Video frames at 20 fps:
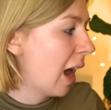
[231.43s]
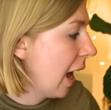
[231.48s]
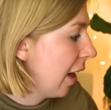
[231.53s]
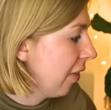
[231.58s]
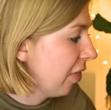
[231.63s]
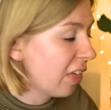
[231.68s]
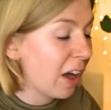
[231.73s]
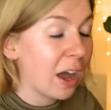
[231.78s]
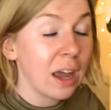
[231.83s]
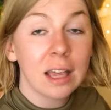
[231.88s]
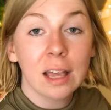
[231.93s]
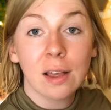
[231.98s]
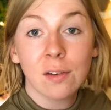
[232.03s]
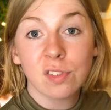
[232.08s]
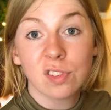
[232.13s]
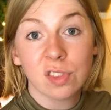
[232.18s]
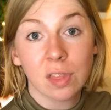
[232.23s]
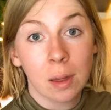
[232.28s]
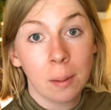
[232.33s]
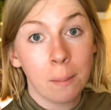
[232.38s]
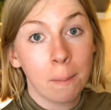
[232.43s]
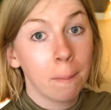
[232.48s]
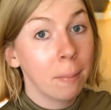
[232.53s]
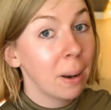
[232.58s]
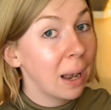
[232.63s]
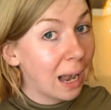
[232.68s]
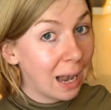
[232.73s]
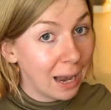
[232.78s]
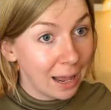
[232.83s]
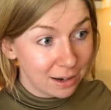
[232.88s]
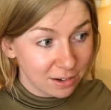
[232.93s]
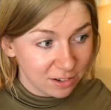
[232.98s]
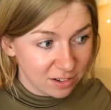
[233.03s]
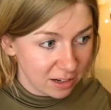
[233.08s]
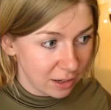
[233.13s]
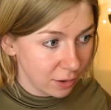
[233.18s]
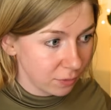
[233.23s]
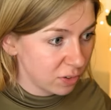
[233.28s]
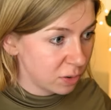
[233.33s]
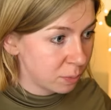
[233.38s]
And that gives them
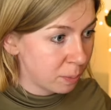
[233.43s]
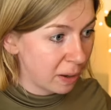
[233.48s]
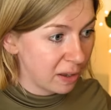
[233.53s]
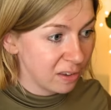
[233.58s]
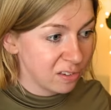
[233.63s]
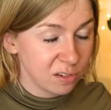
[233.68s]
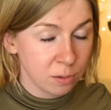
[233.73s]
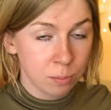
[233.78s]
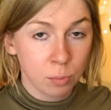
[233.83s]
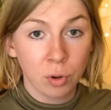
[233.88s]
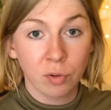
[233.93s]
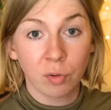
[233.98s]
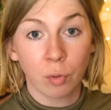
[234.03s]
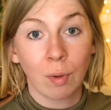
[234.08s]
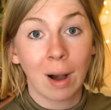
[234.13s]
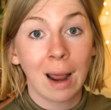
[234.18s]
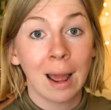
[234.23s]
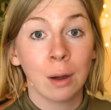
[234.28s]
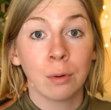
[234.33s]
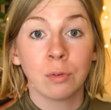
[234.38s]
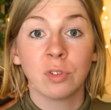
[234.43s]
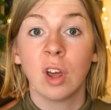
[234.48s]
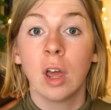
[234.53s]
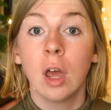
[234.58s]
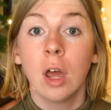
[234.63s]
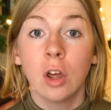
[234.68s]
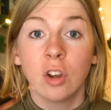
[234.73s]
plenty of space to move around,